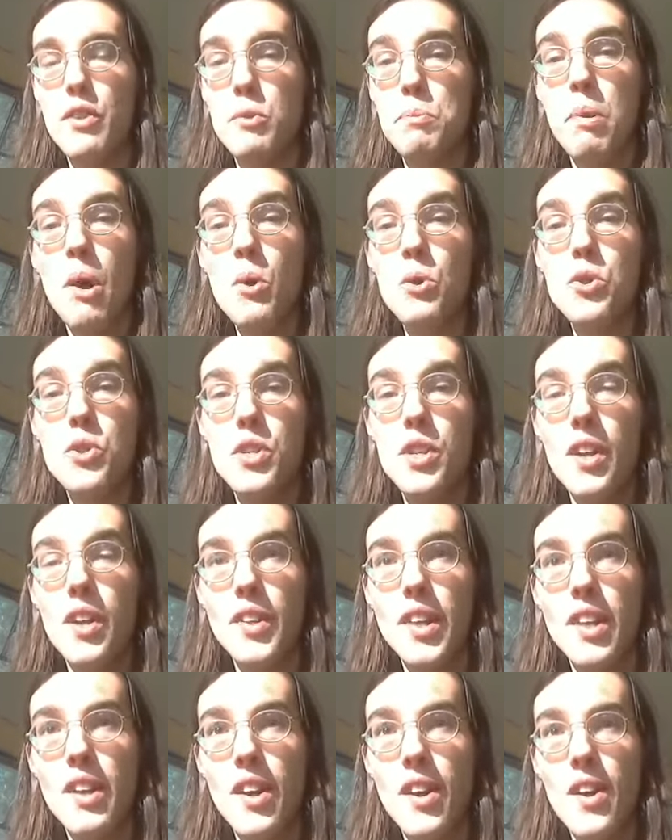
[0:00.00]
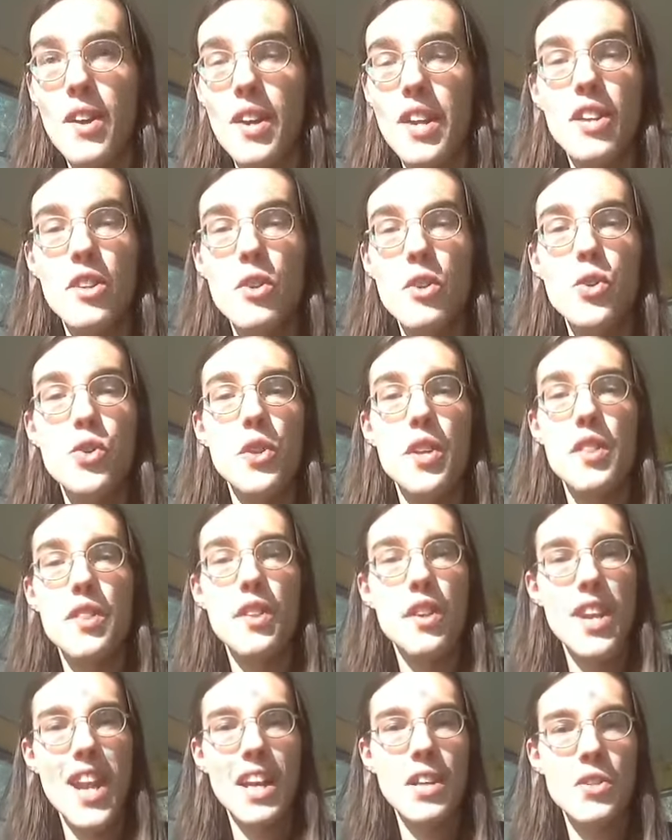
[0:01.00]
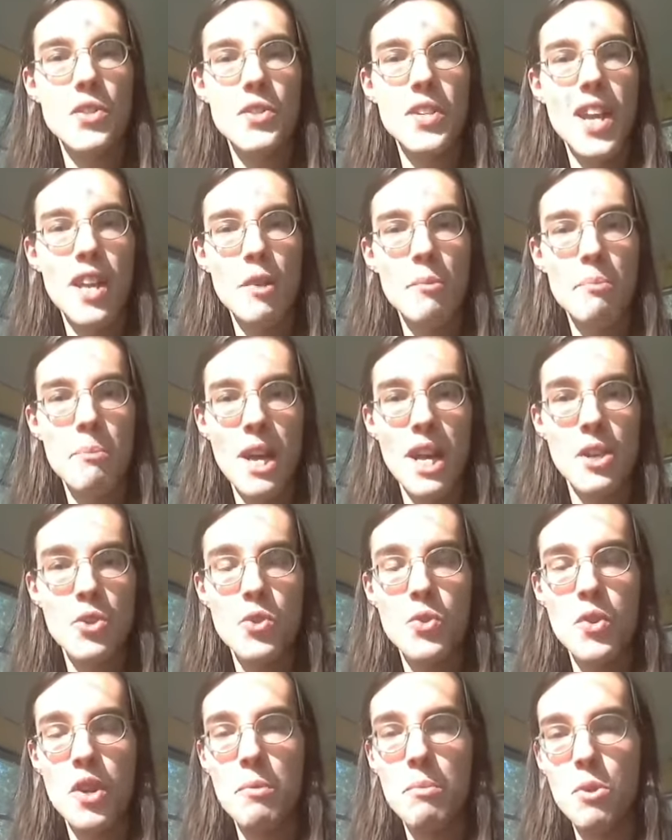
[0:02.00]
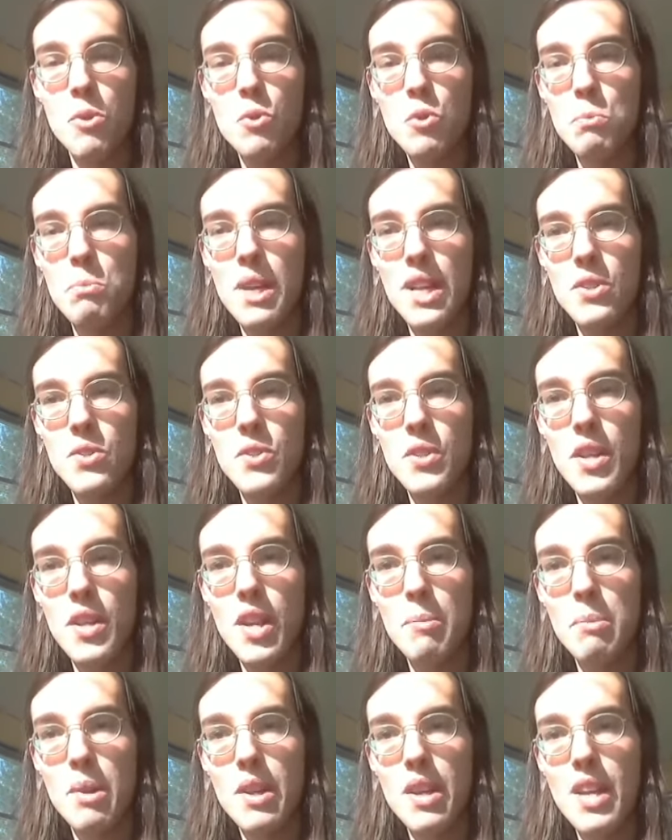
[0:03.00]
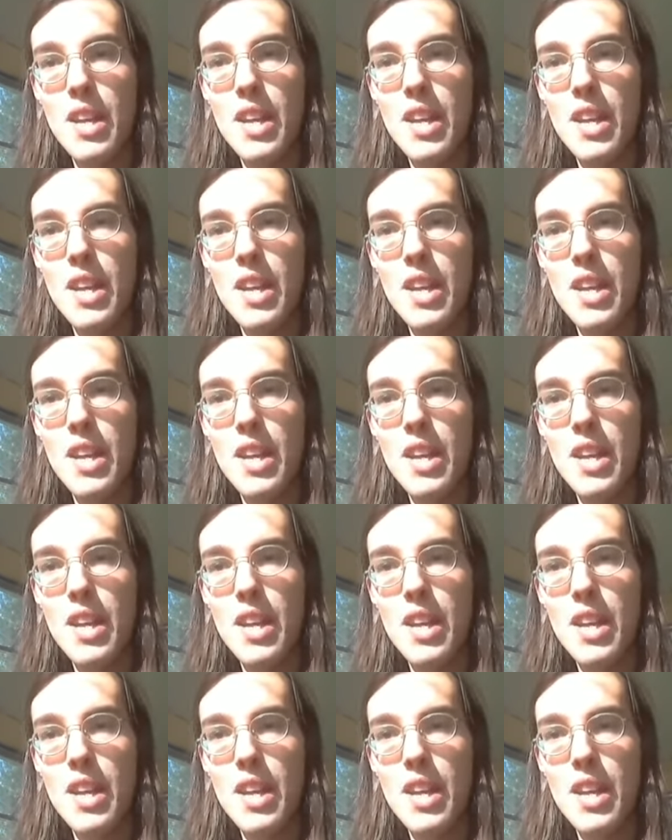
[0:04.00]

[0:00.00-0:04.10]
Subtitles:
If it's posted on The Guardian, usually the next day the mainstream news picks it up.